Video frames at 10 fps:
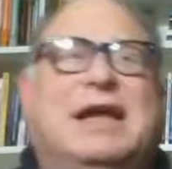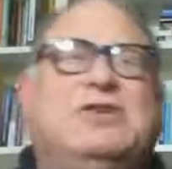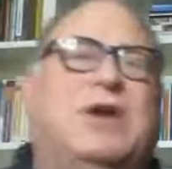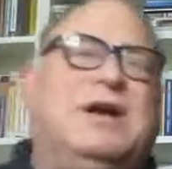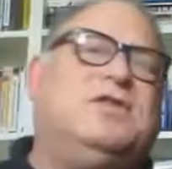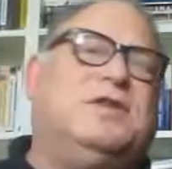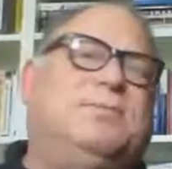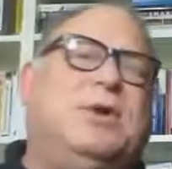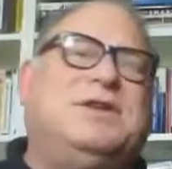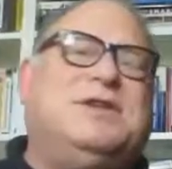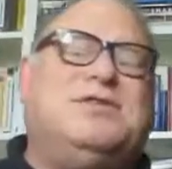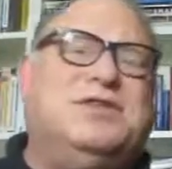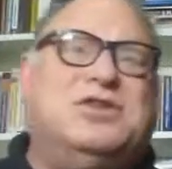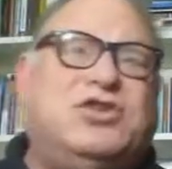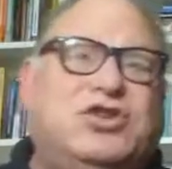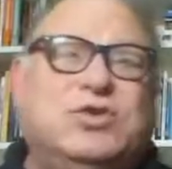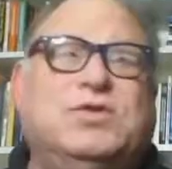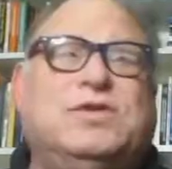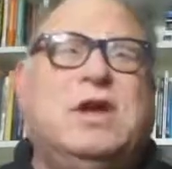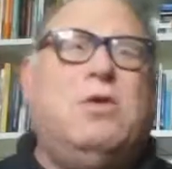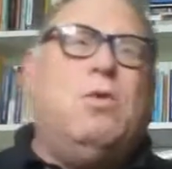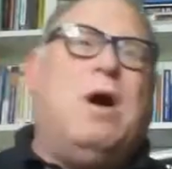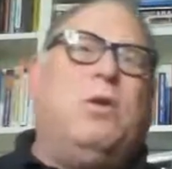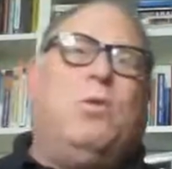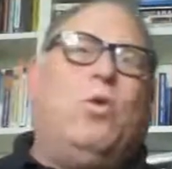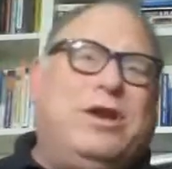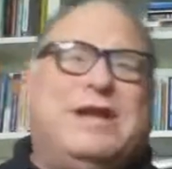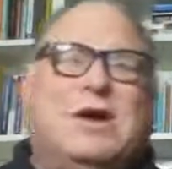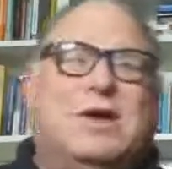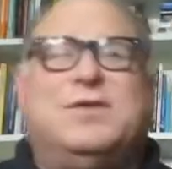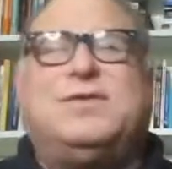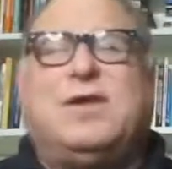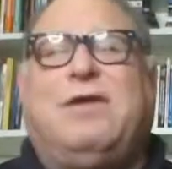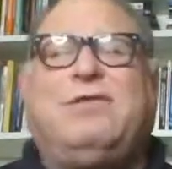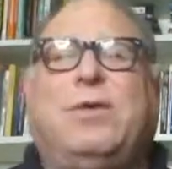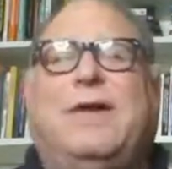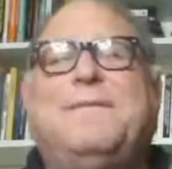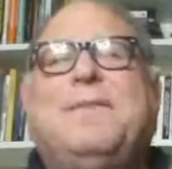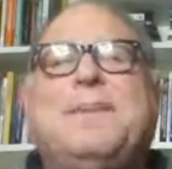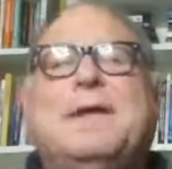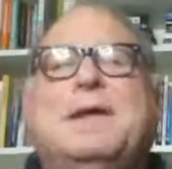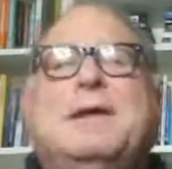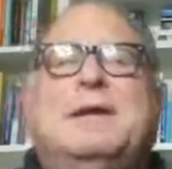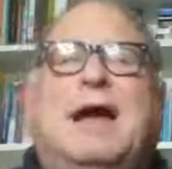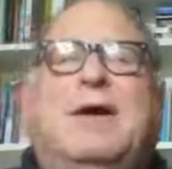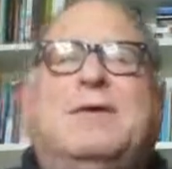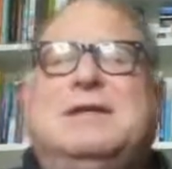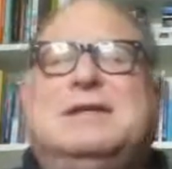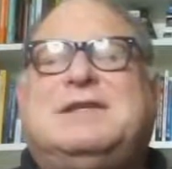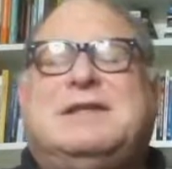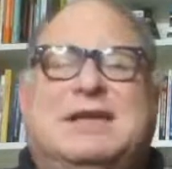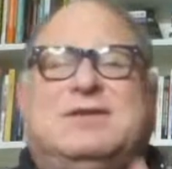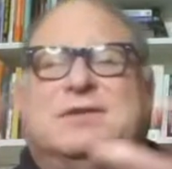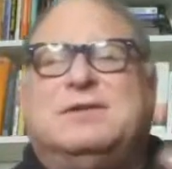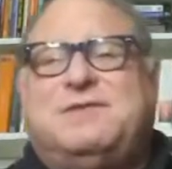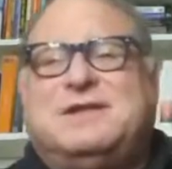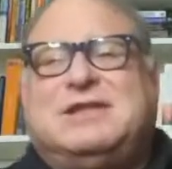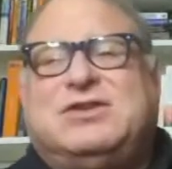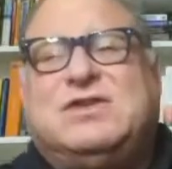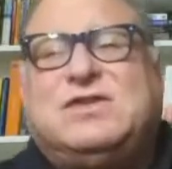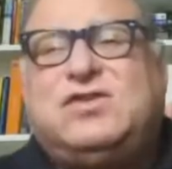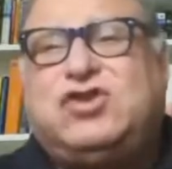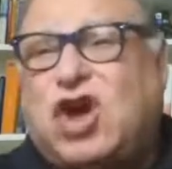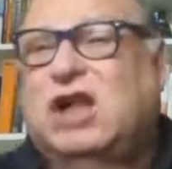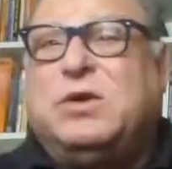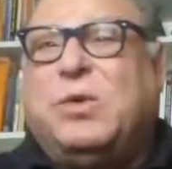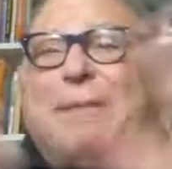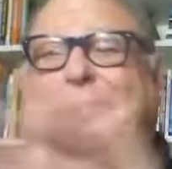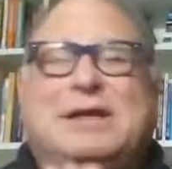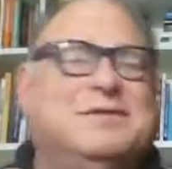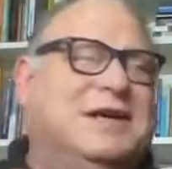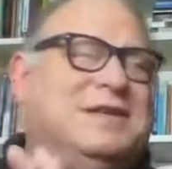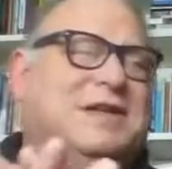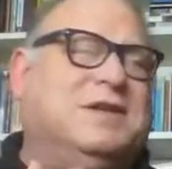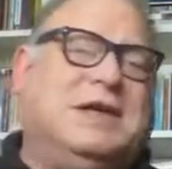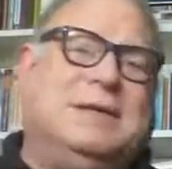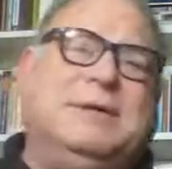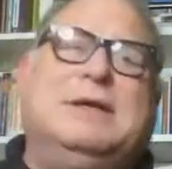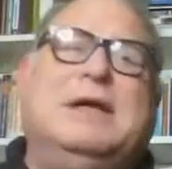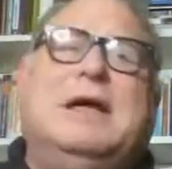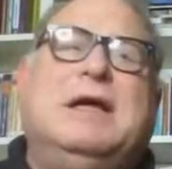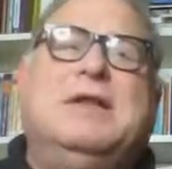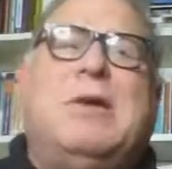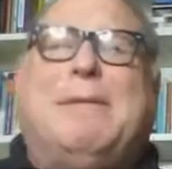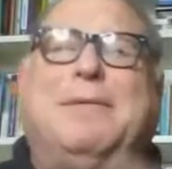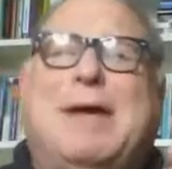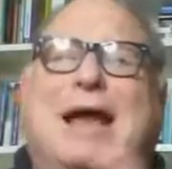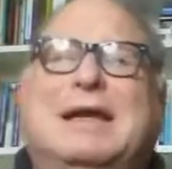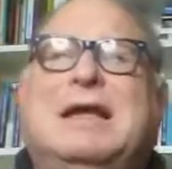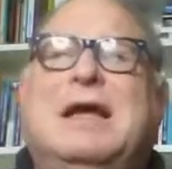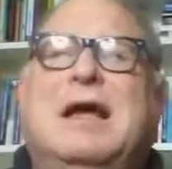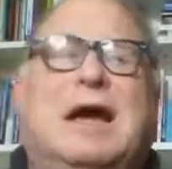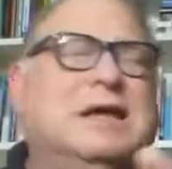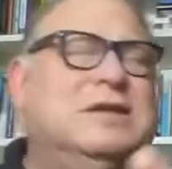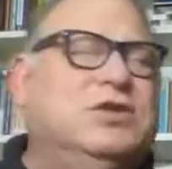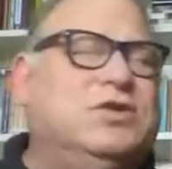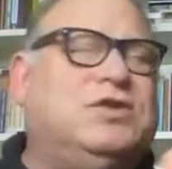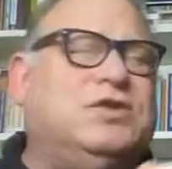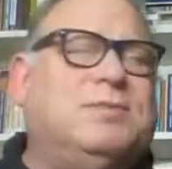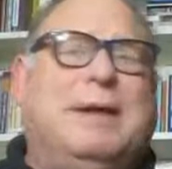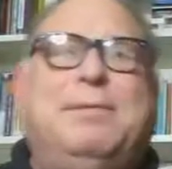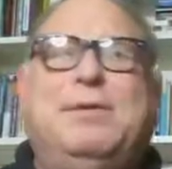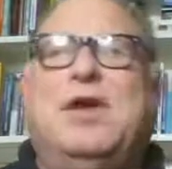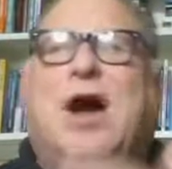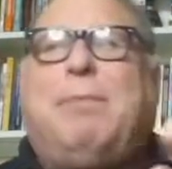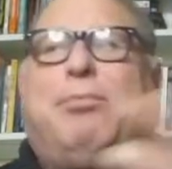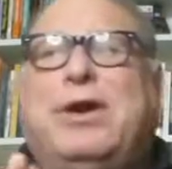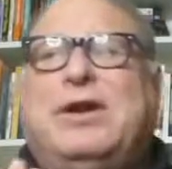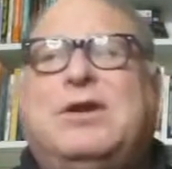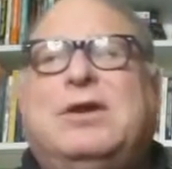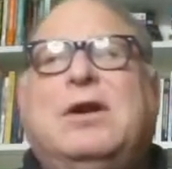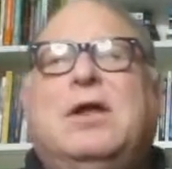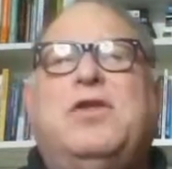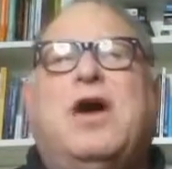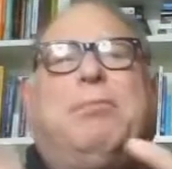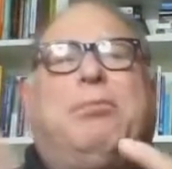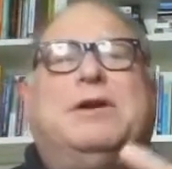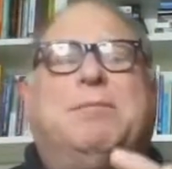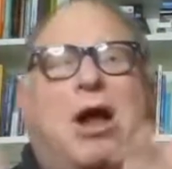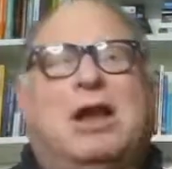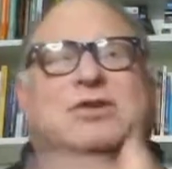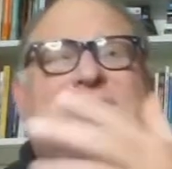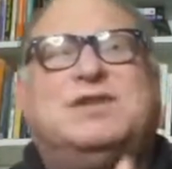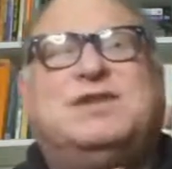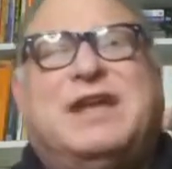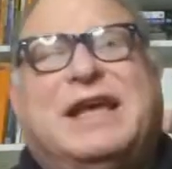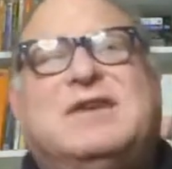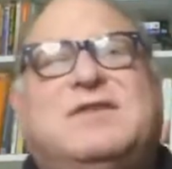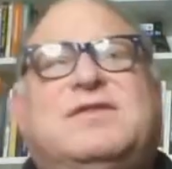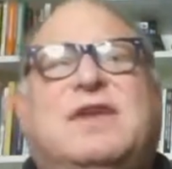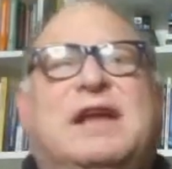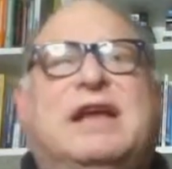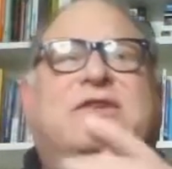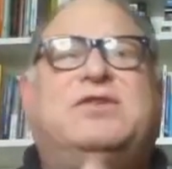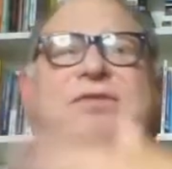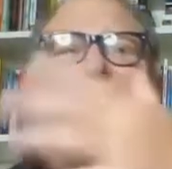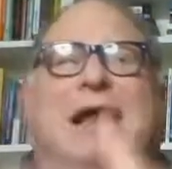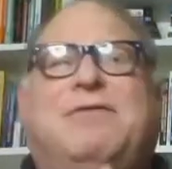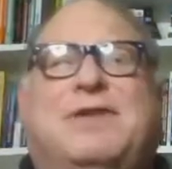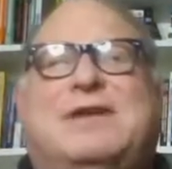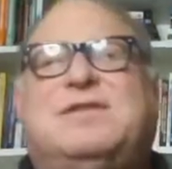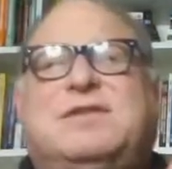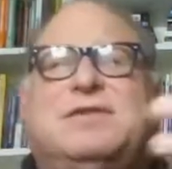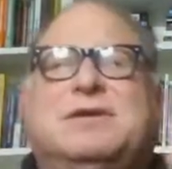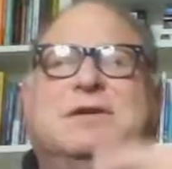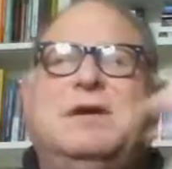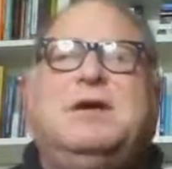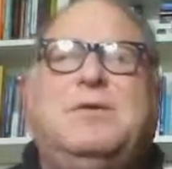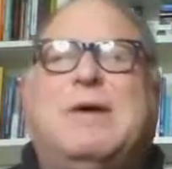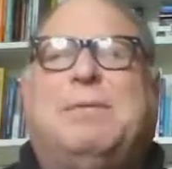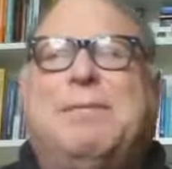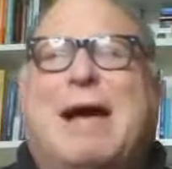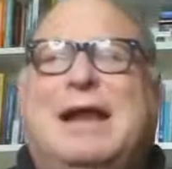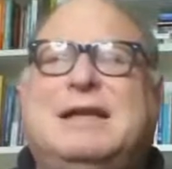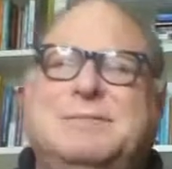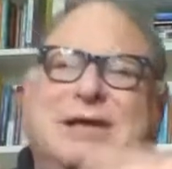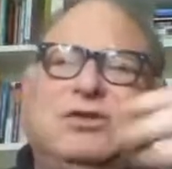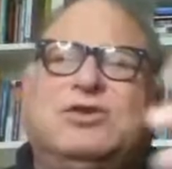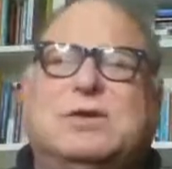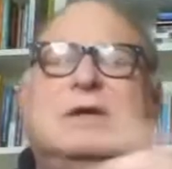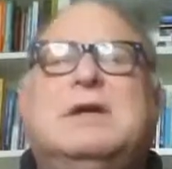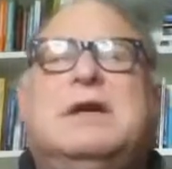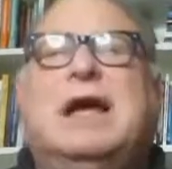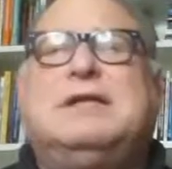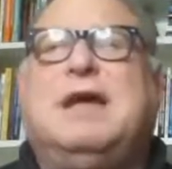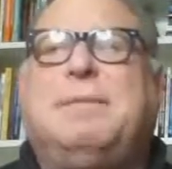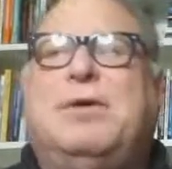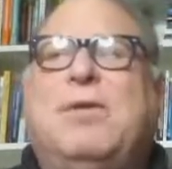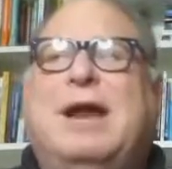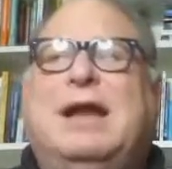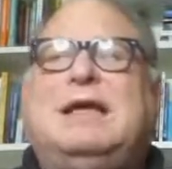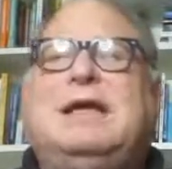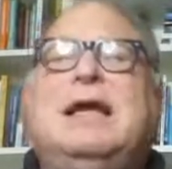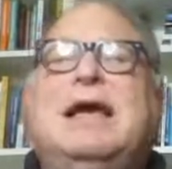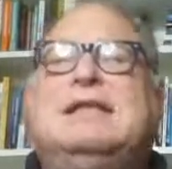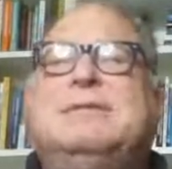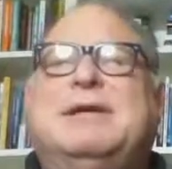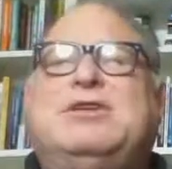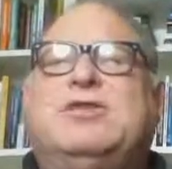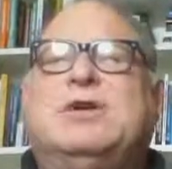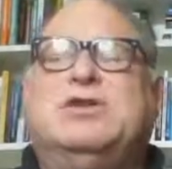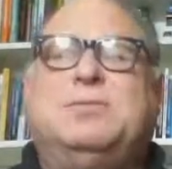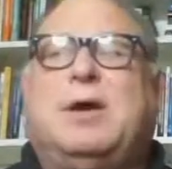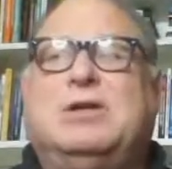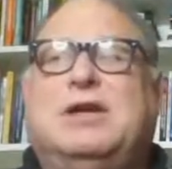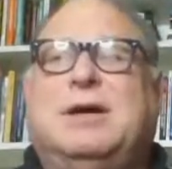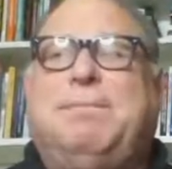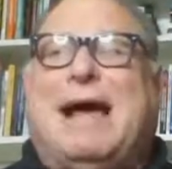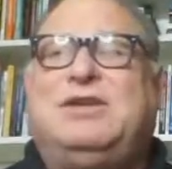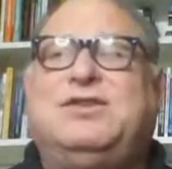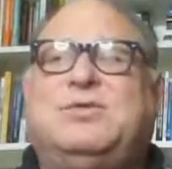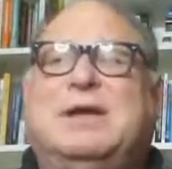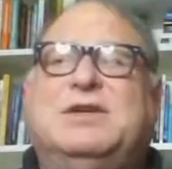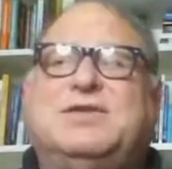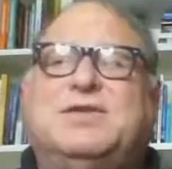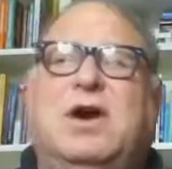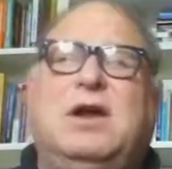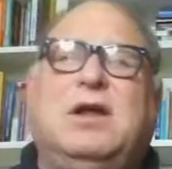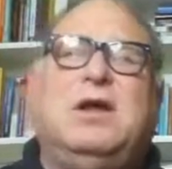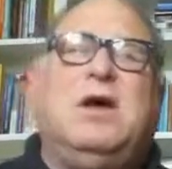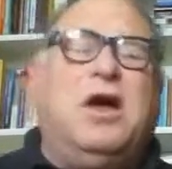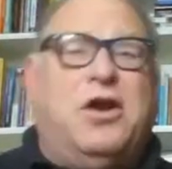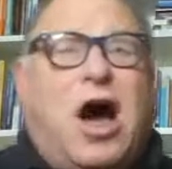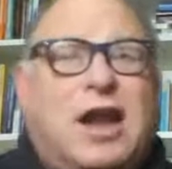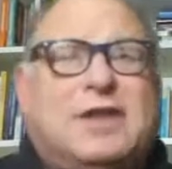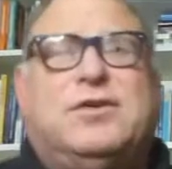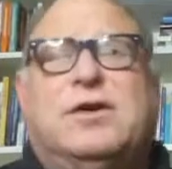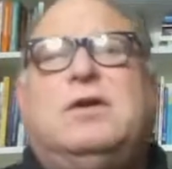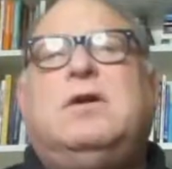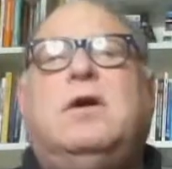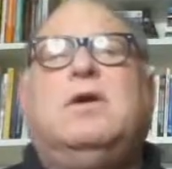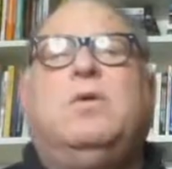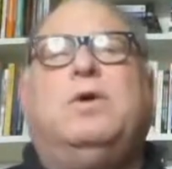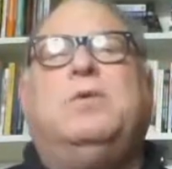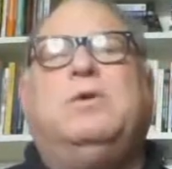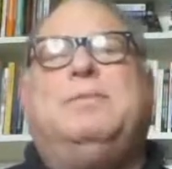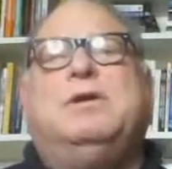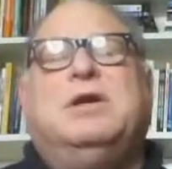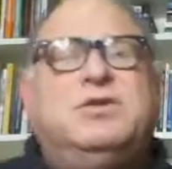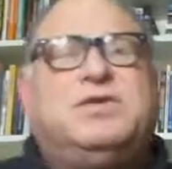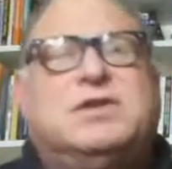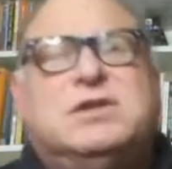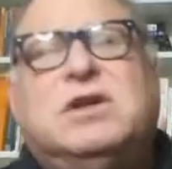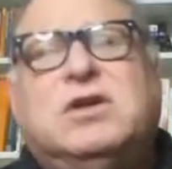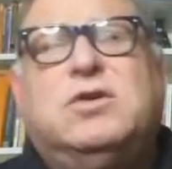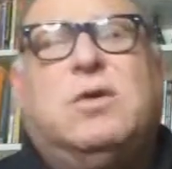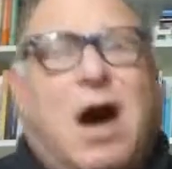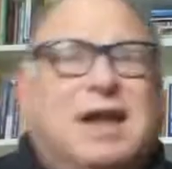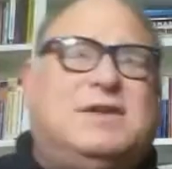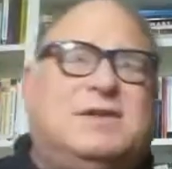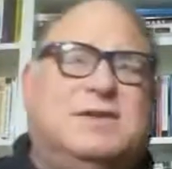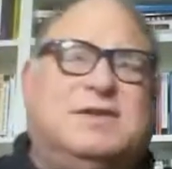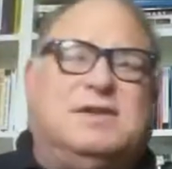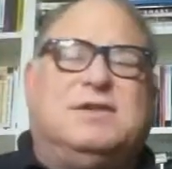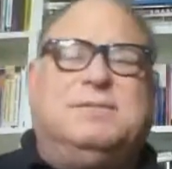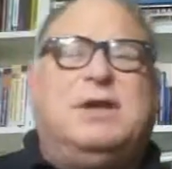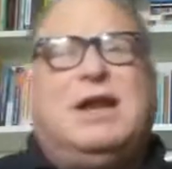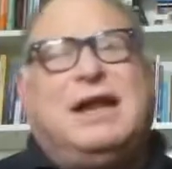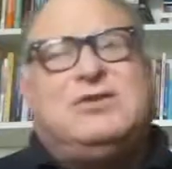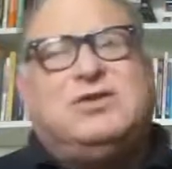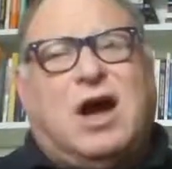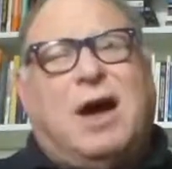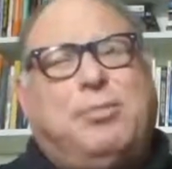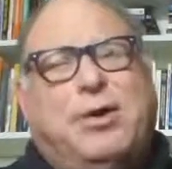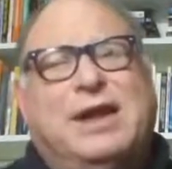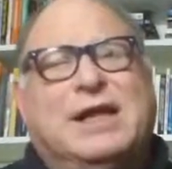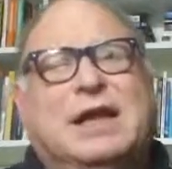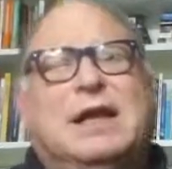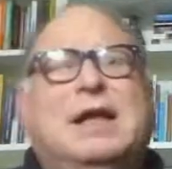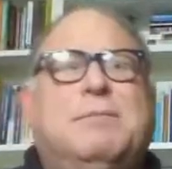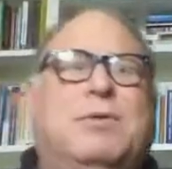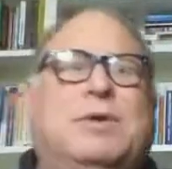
and try to sort of put ourselves in their shoes while we're working on the software. Now, in this case, for the fictitious chocolate wrapping device I talk about, the Wrap-O-Matic, the users might be the operator. The operator monitors the status and enters manifests of the Wrap-O-Matic to make sure it's up and running and to make sure a batch is ready to start. An auditor would be a user who audits the system. They're not actually operating it, but